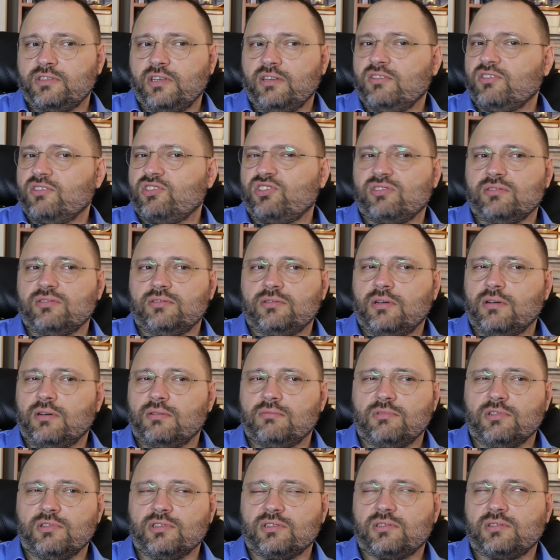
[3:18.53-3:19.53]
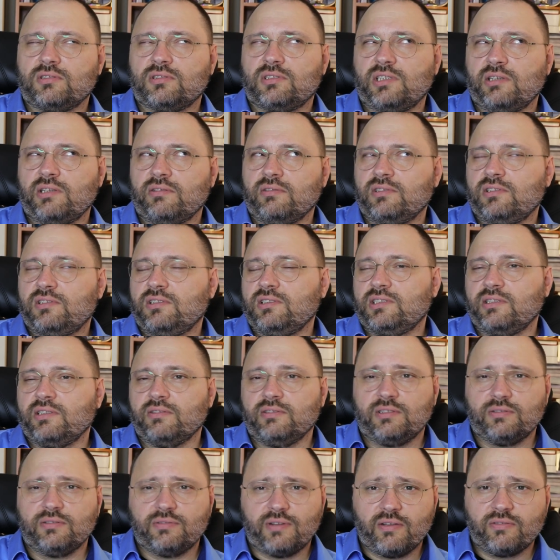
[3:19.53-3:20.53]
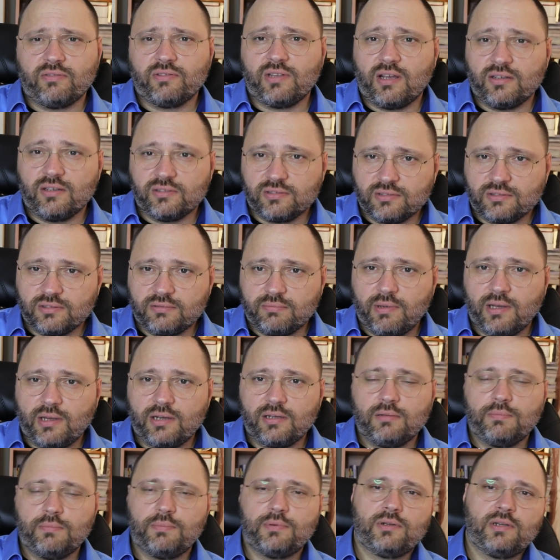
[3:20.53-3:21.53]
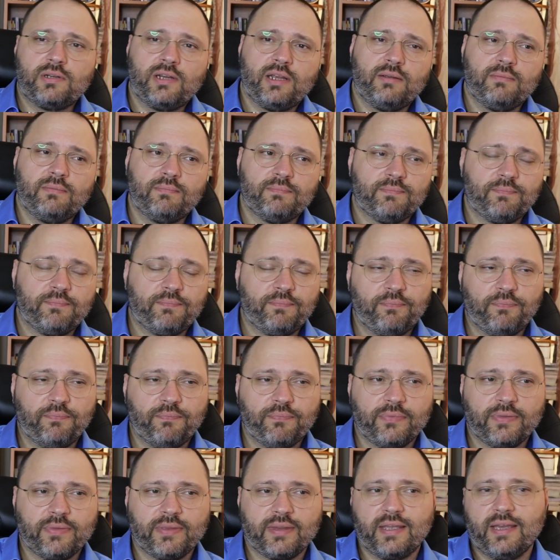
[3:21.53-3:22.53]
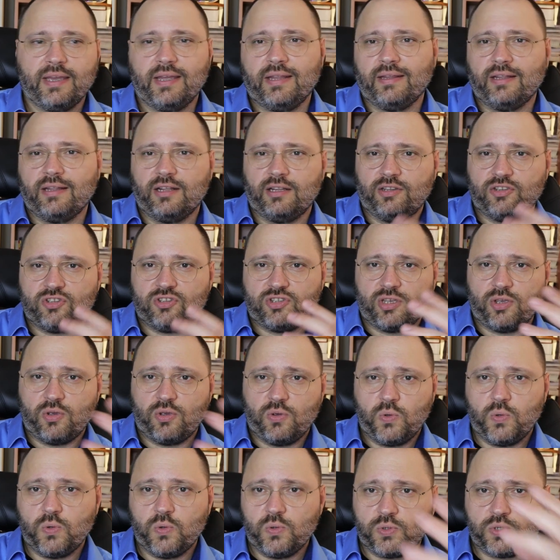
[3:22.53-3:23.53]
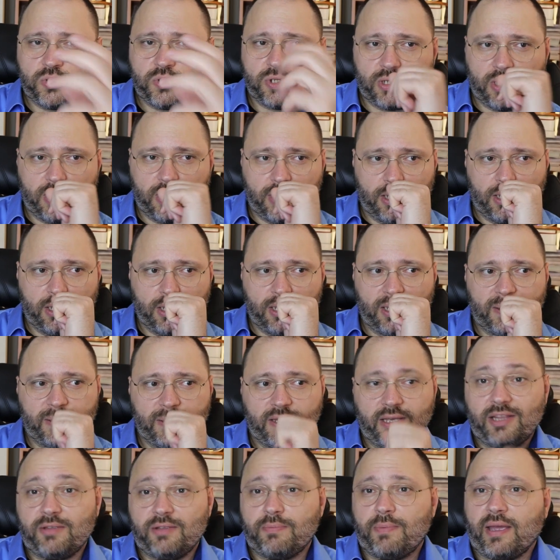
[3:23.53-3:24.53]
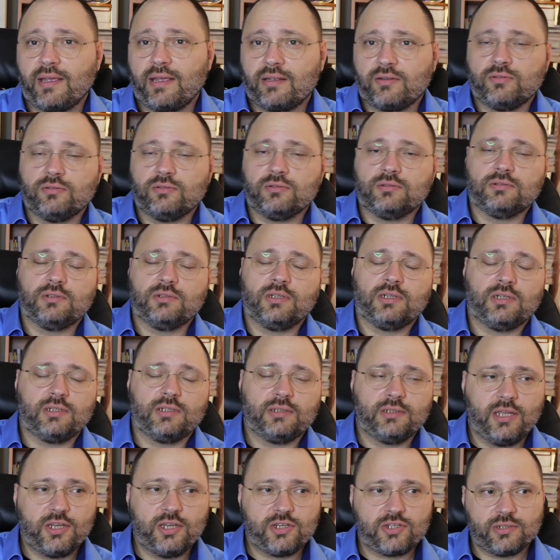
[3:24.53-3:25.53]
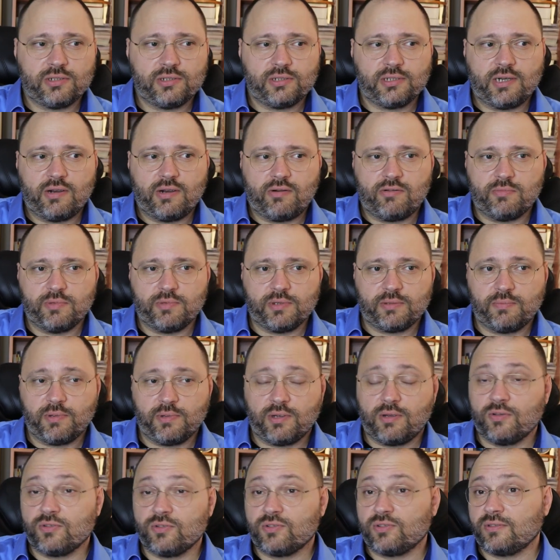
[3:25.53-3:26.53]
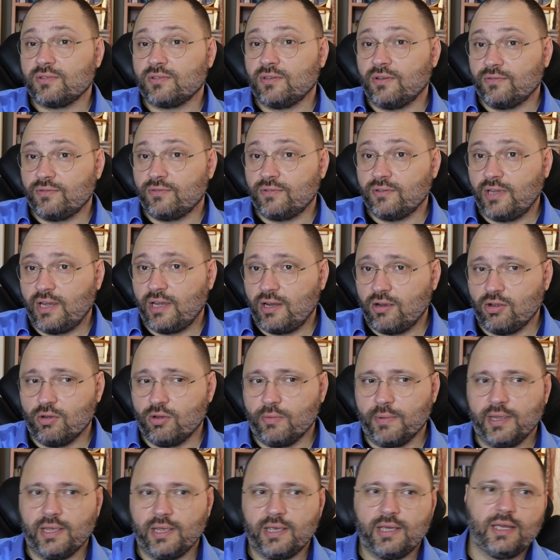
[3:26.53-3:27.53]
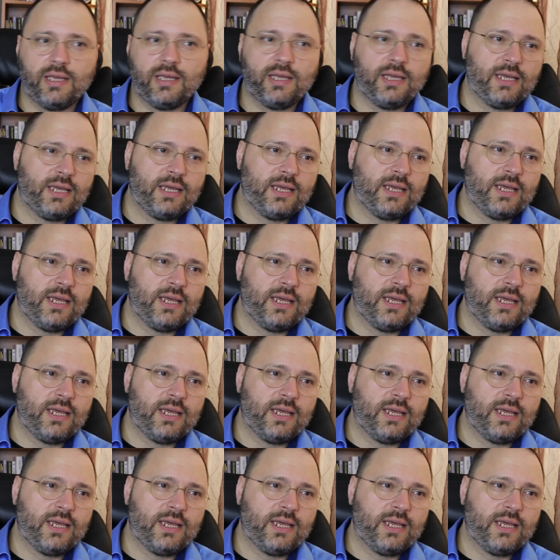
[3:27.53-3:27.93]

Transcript: to reduce to almost 75,000 barrels per day. And this is a huge hit back to national government because of the economy.